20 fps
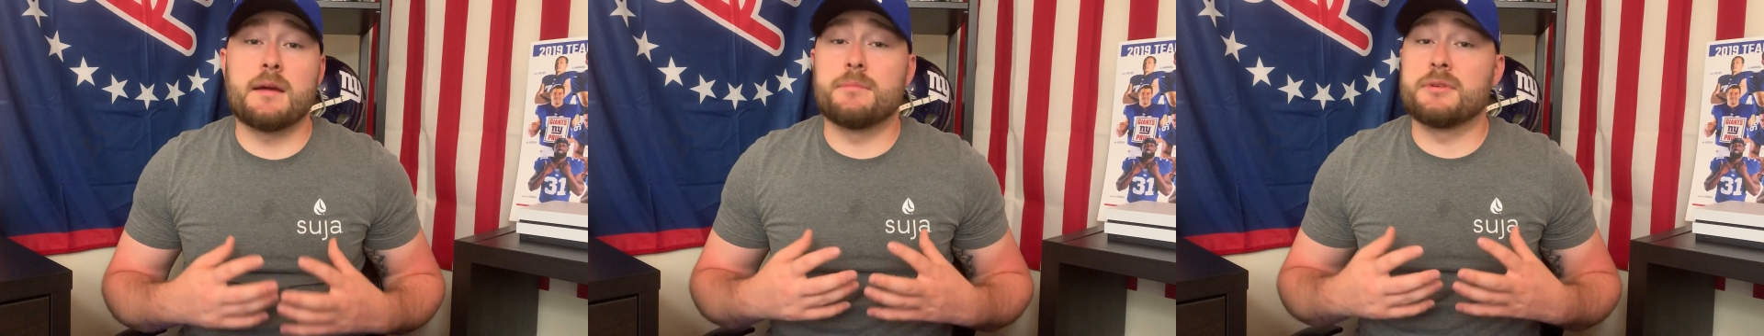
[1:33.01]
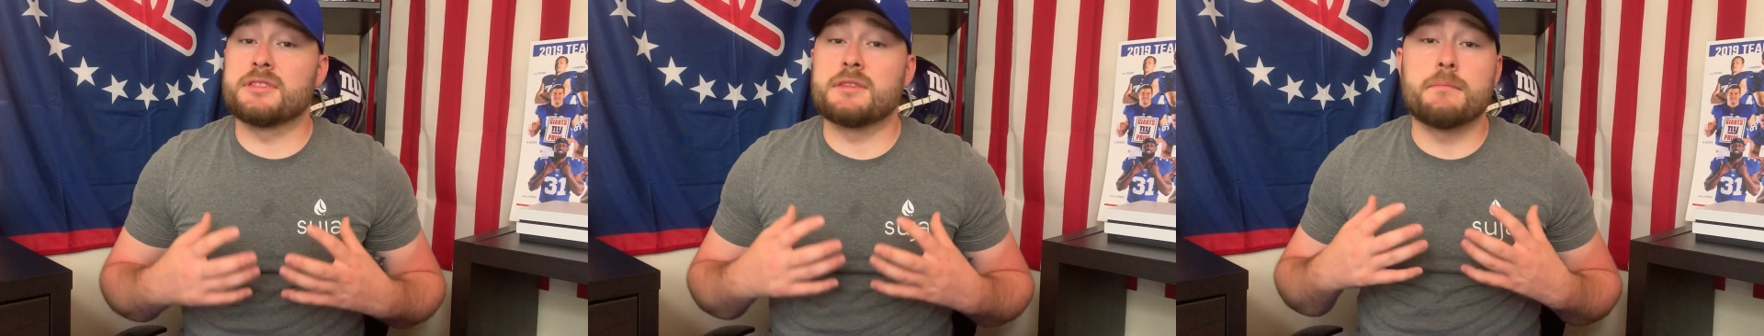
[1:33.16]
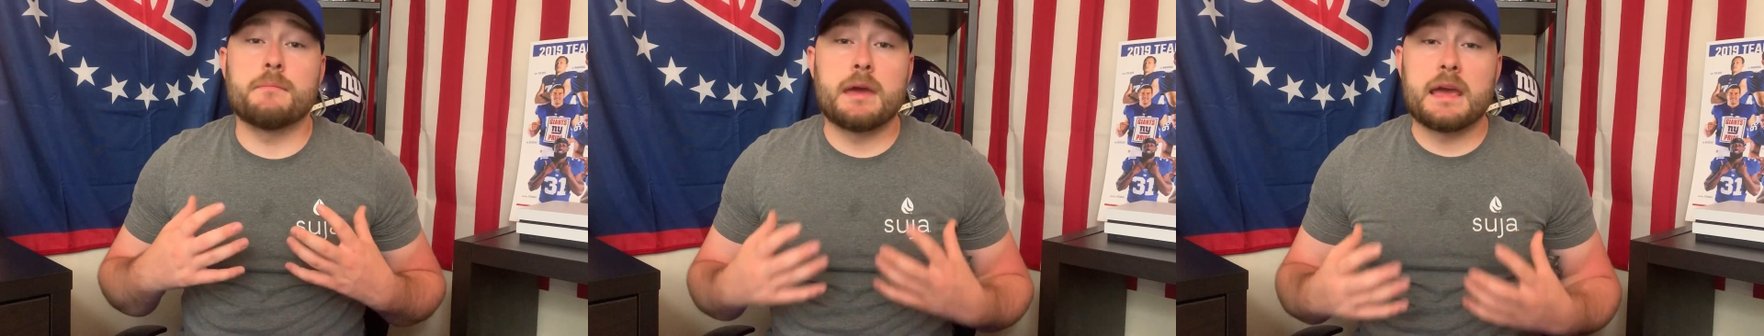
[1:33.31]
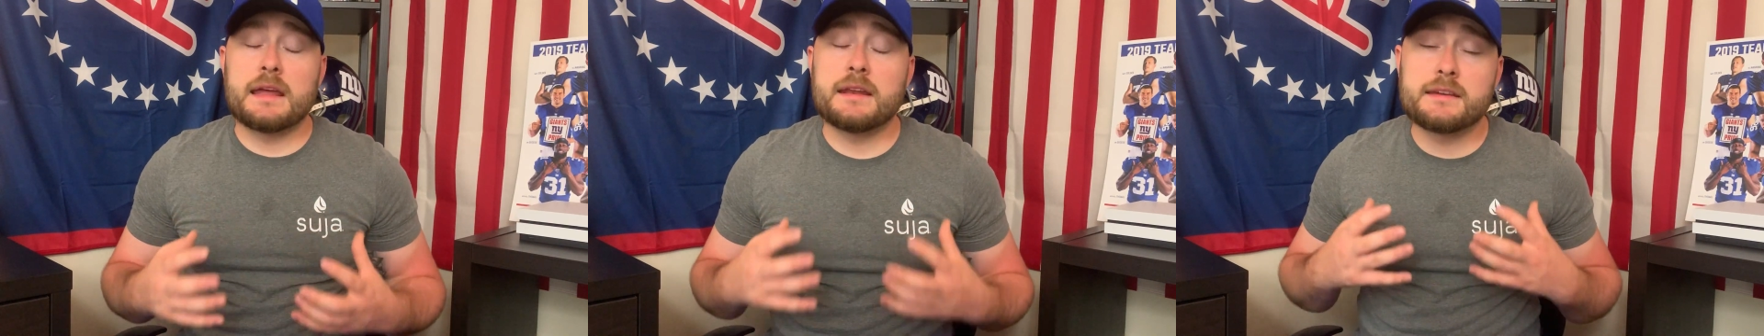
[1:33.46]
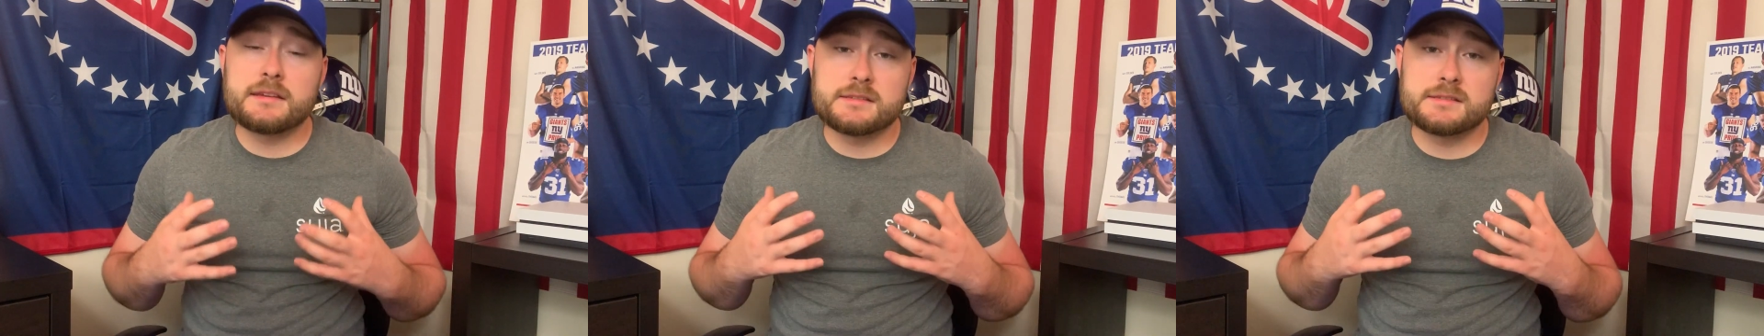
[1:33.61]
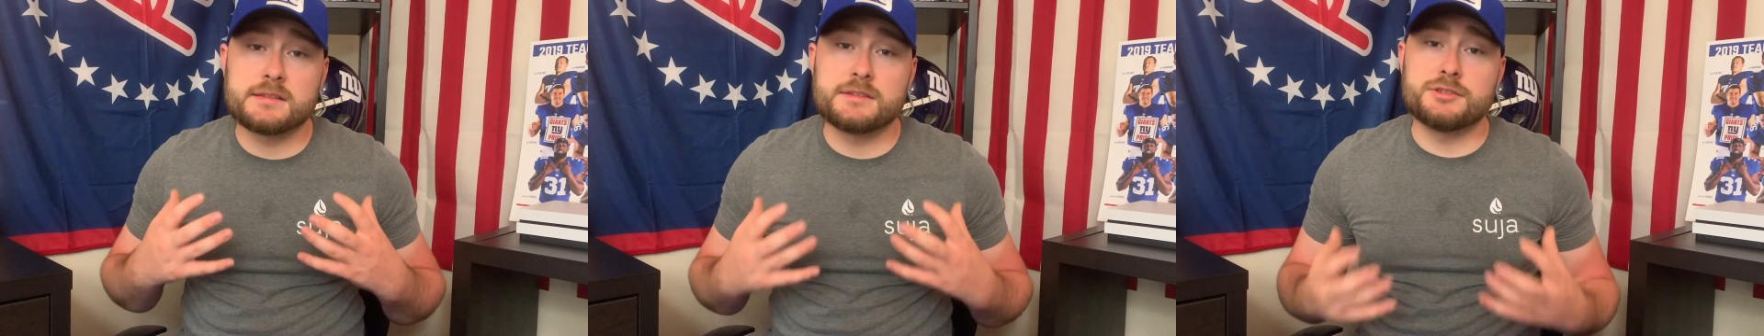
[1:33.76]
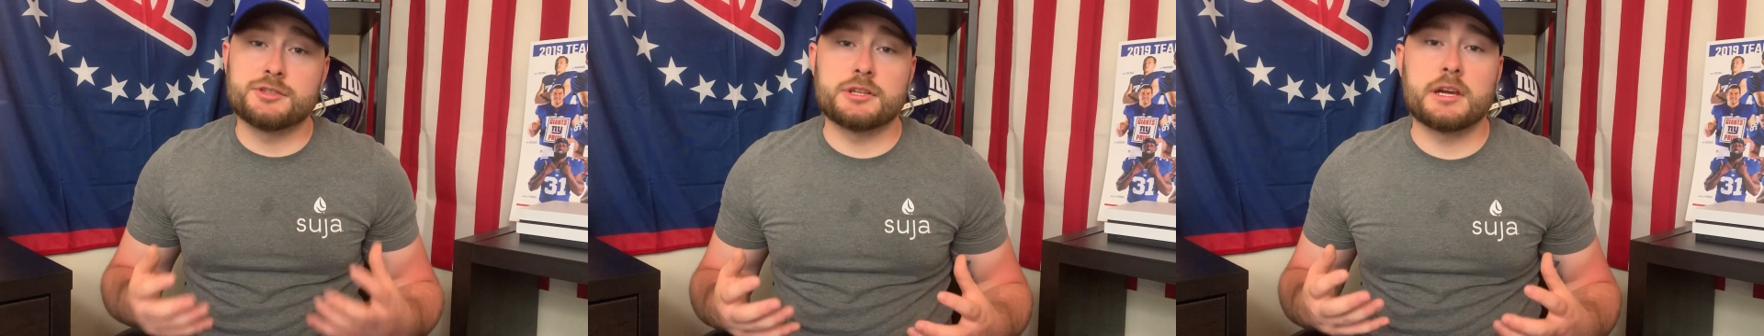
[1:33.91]
but the
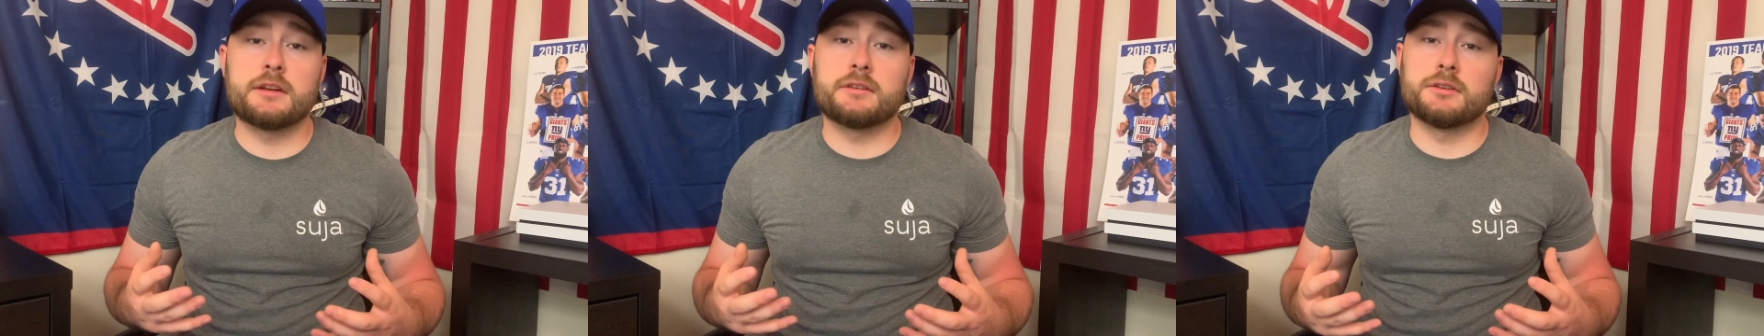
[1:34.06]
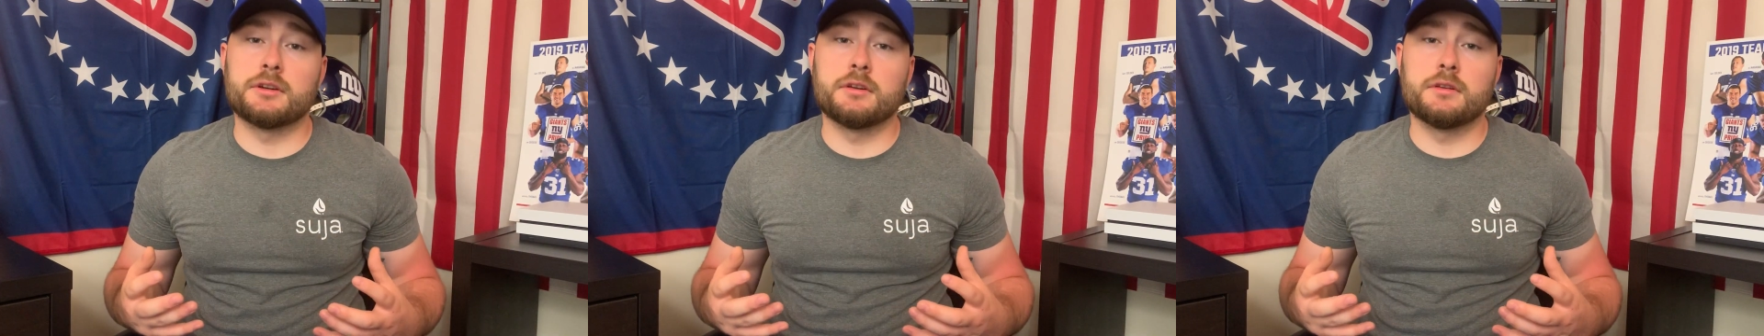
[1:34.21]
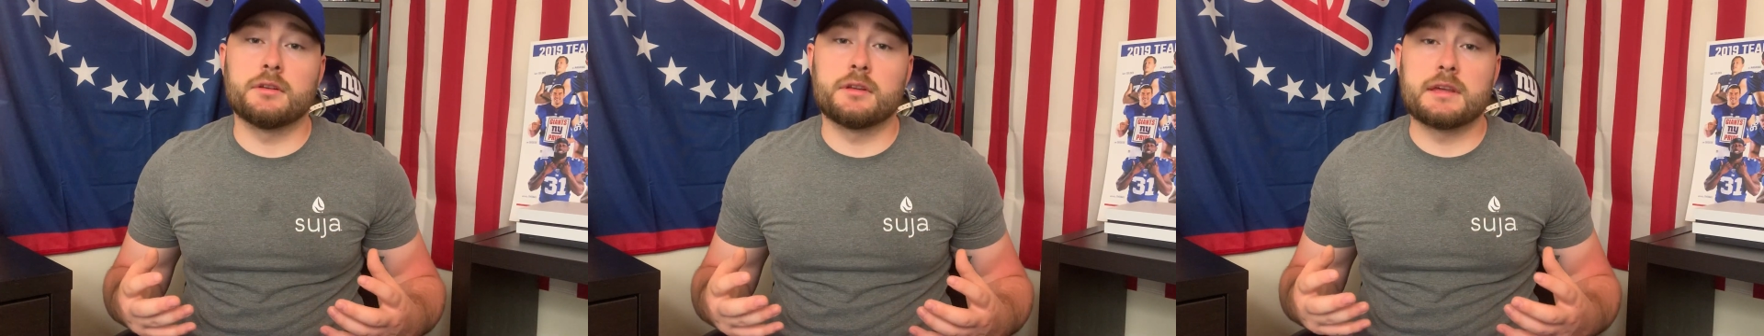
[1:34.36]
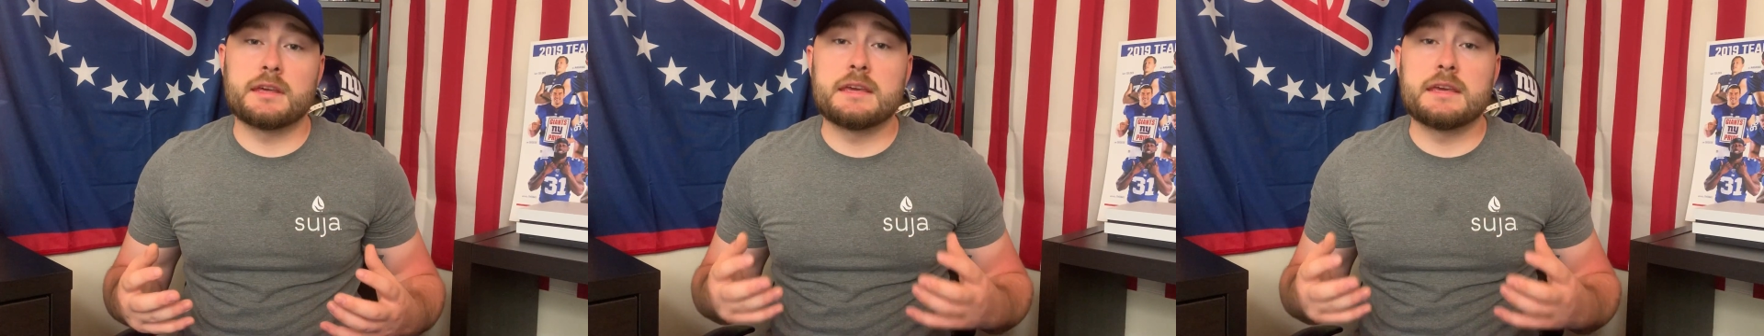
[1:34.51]
Mannings in general.